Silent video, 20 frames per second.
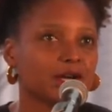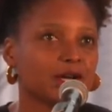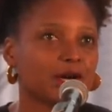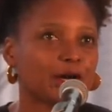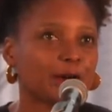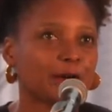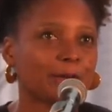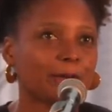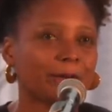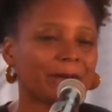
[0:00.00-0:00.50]

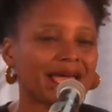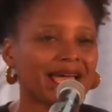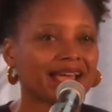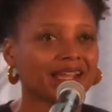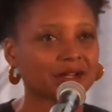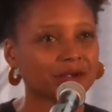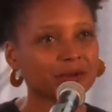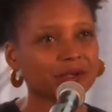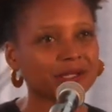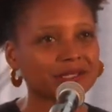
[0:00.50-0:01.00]

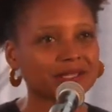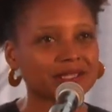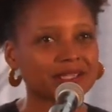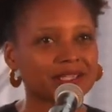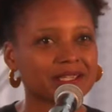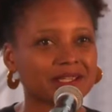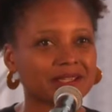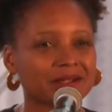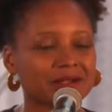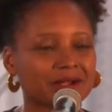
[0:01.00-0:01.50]

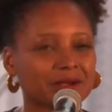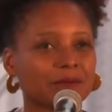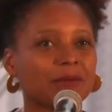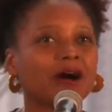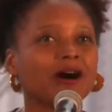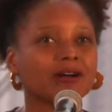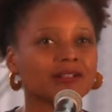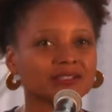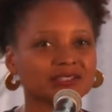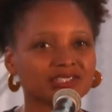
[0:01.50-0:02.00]
adequately
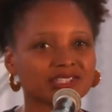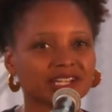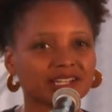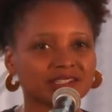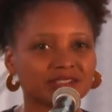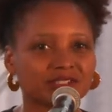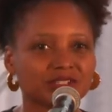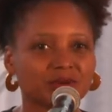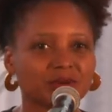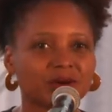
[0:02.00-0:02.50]

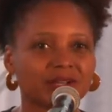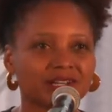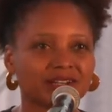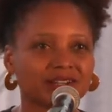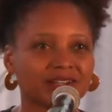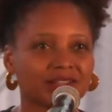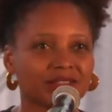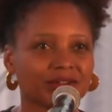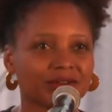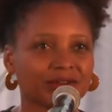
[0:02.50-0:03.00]
apologize to one
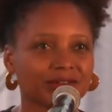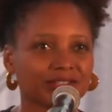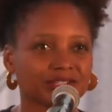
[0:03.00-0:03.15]
another,